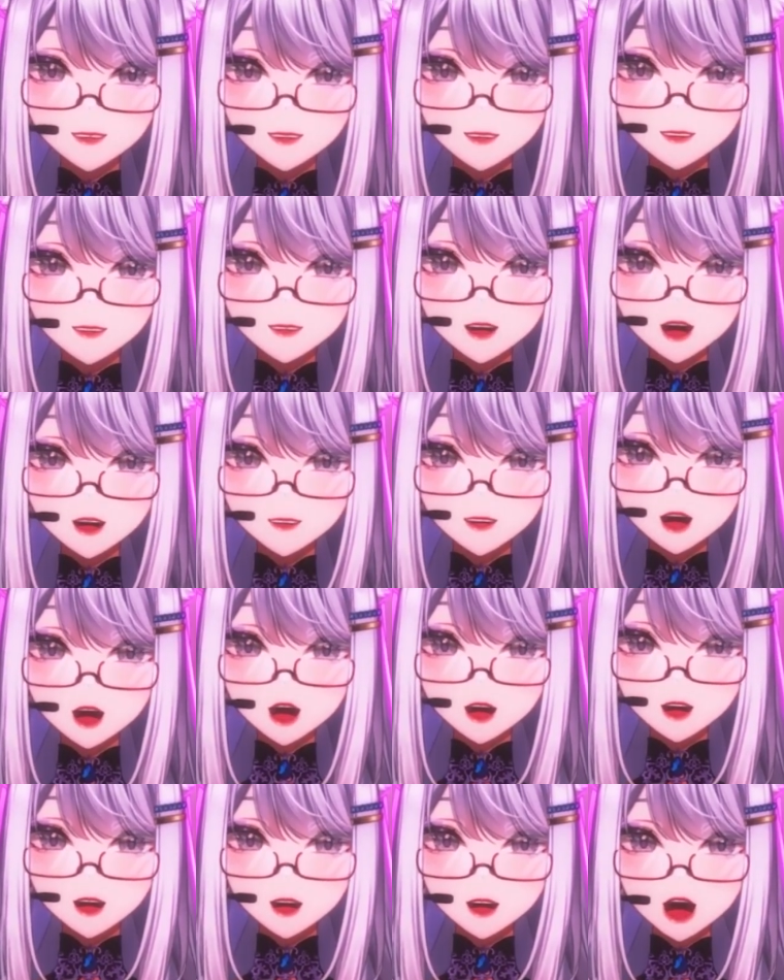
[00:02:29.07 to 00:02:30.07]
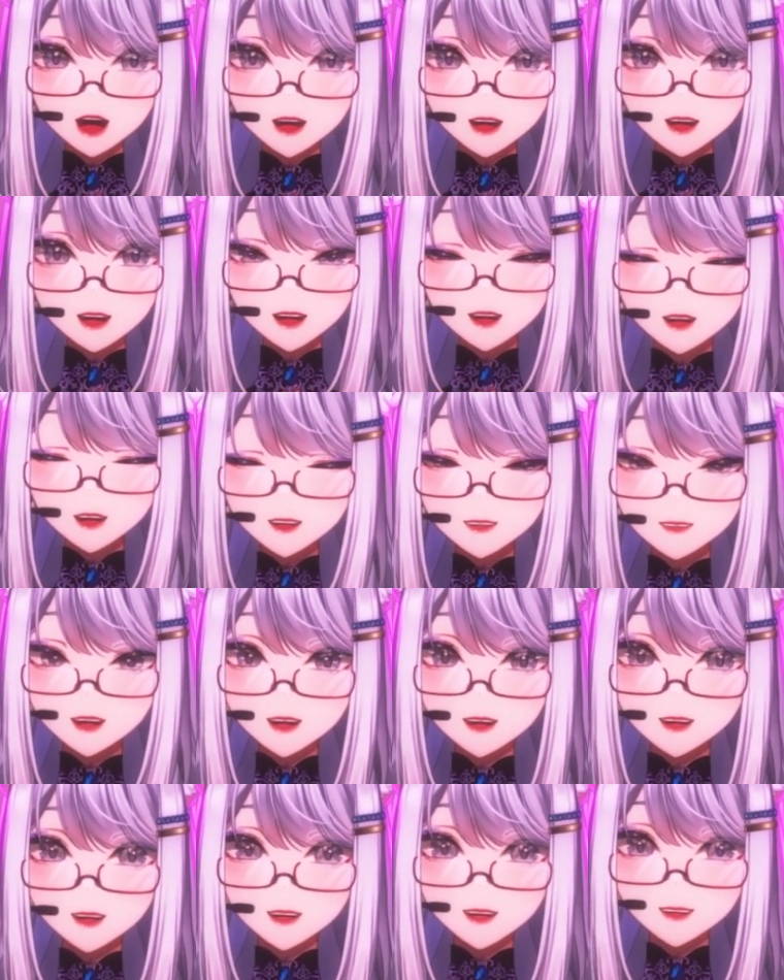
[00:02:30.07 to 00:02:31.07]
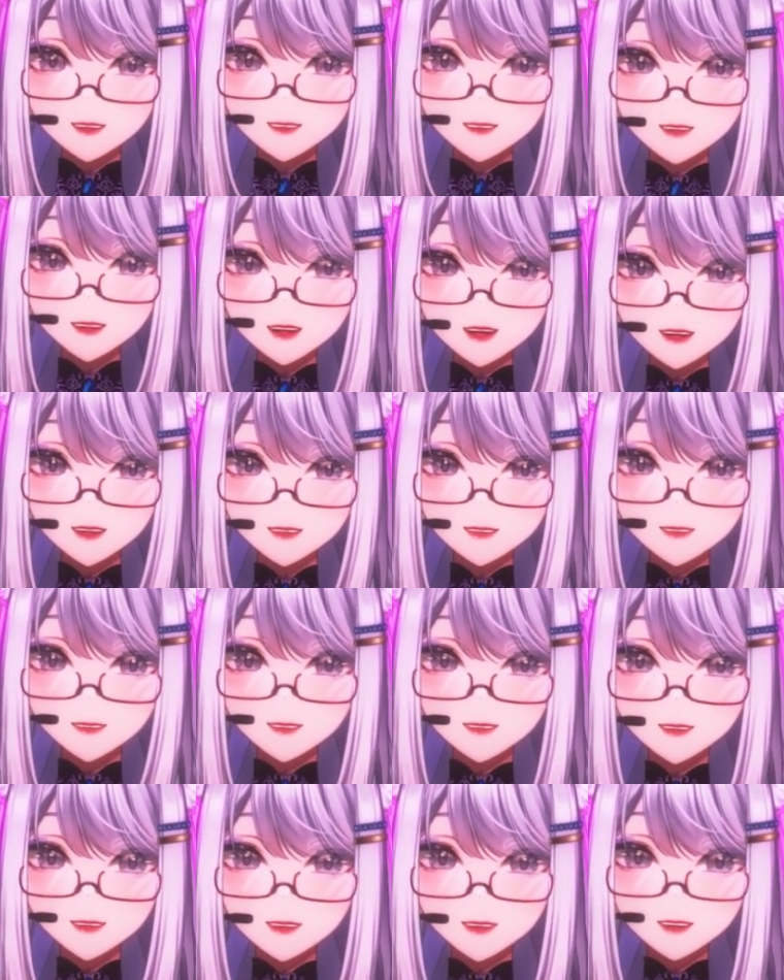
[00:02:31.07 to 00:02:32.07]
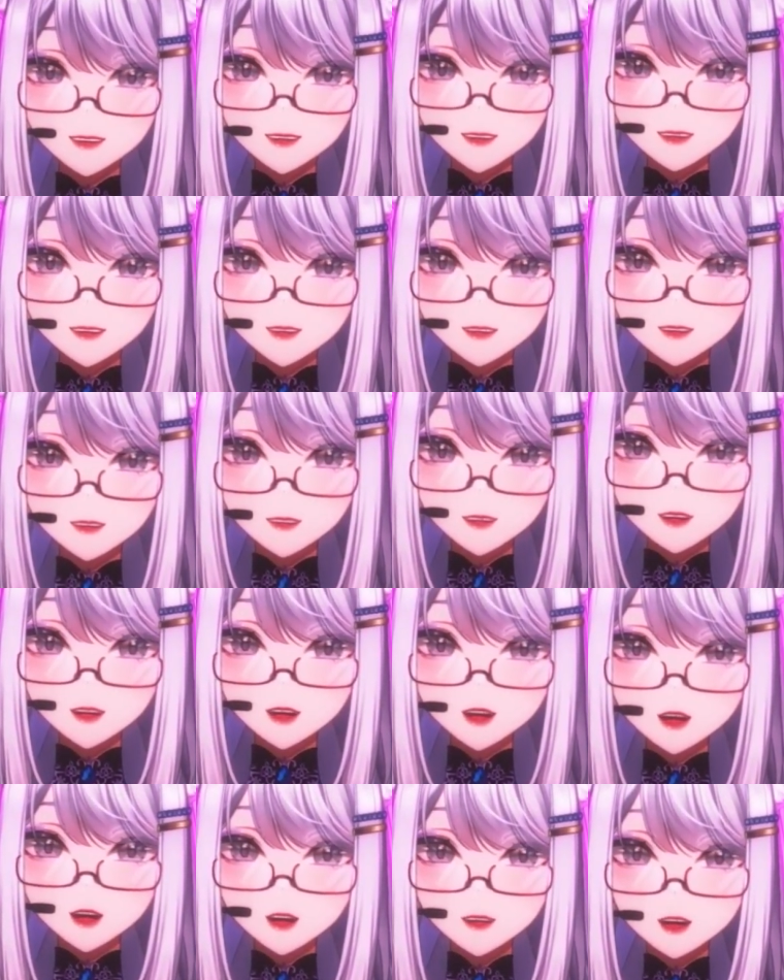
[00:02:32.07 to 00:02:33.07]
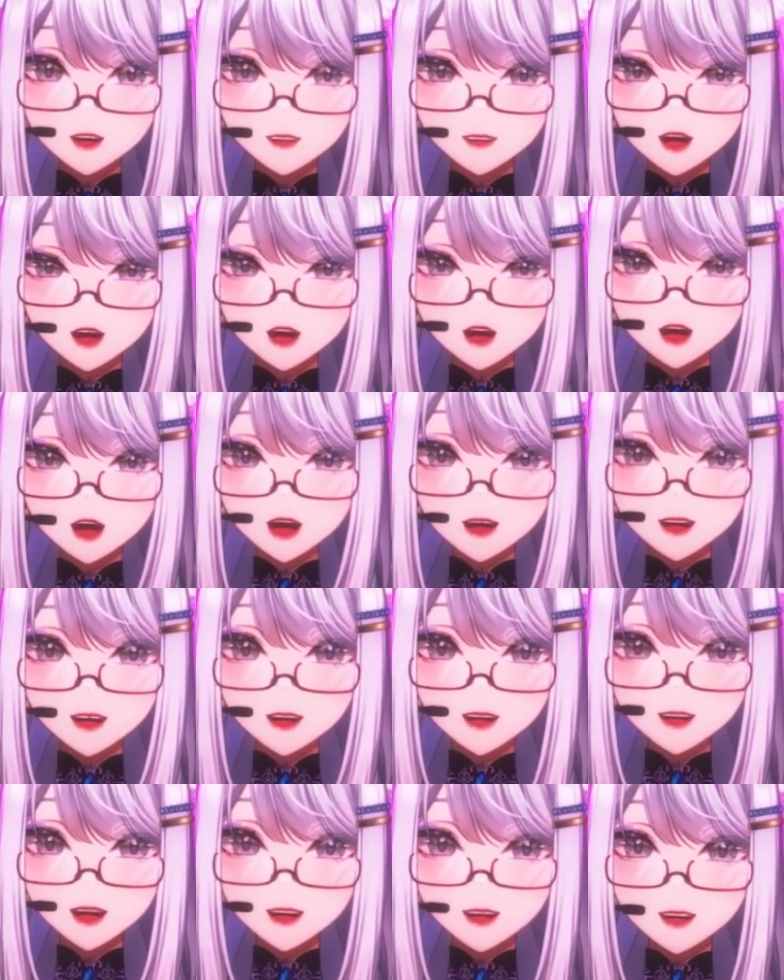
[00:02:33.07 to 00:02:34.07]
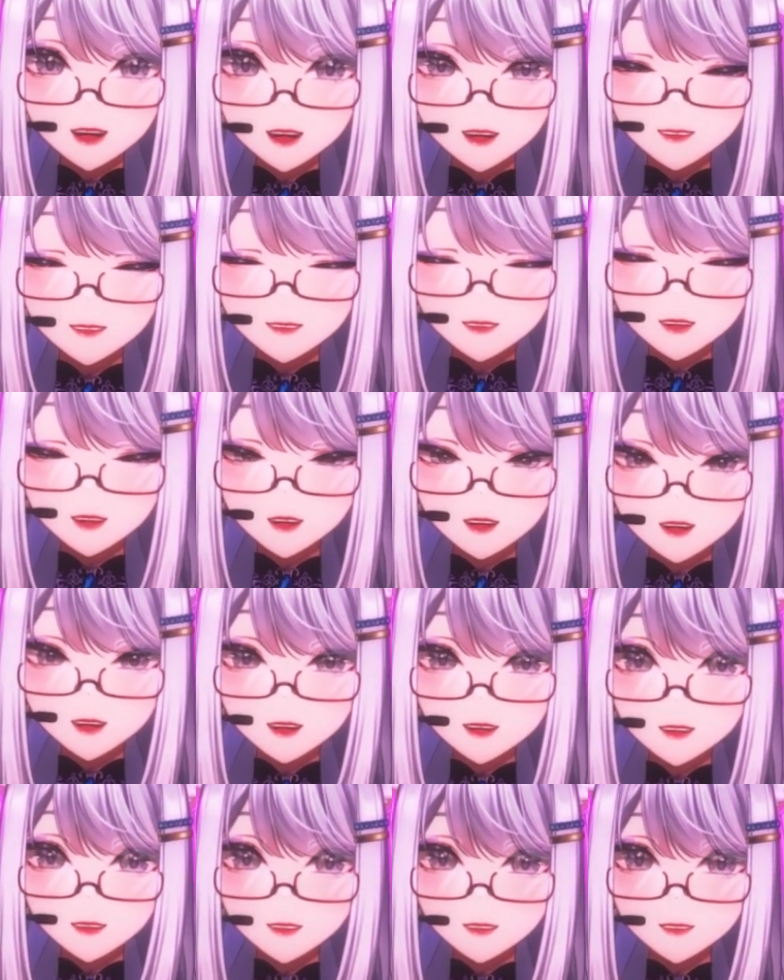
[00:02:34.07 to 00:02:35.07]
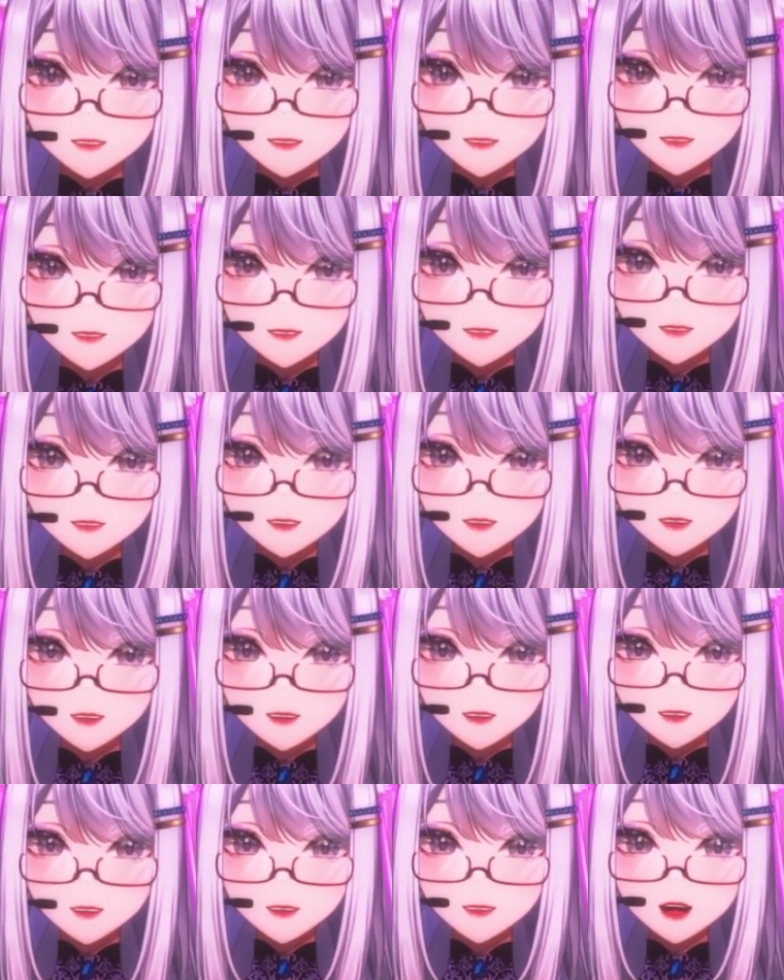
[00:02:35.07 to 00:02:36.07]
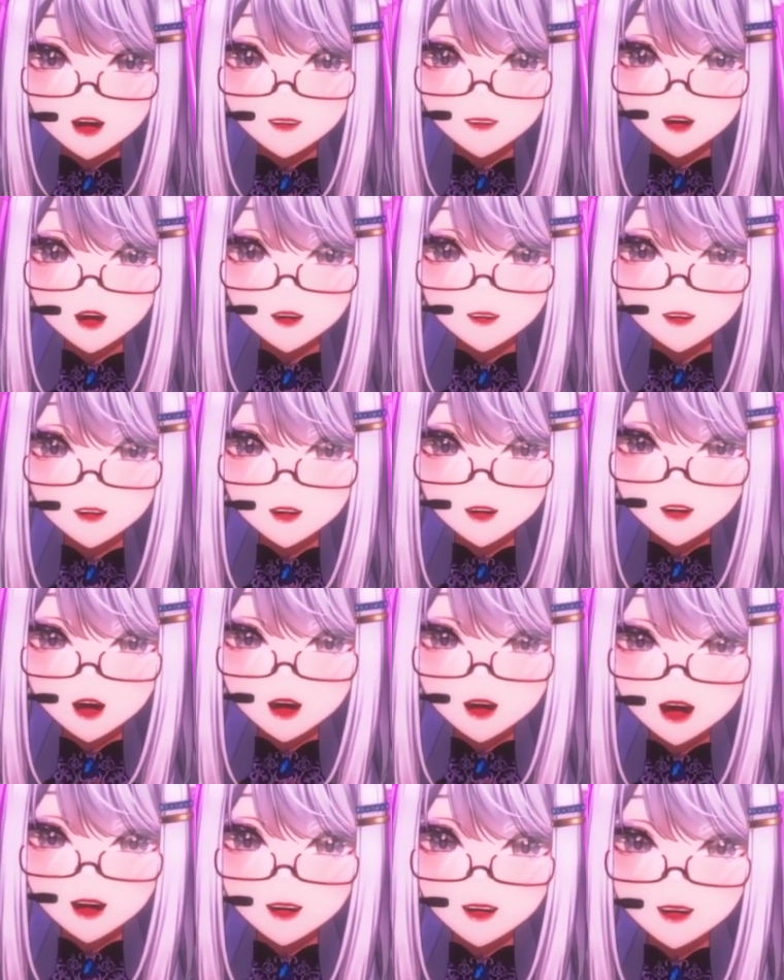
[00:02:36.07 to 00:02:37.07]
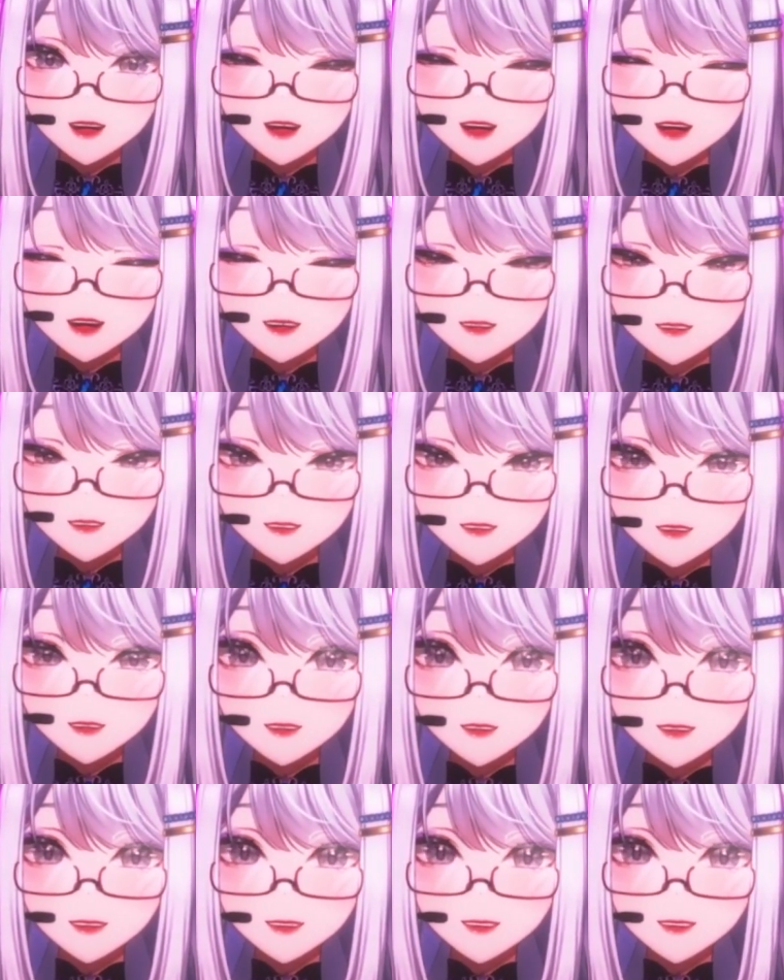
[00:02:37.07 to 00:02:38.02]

The way she looked at me sometimes, like she was already saying goodbye, even though she hadn't said the words.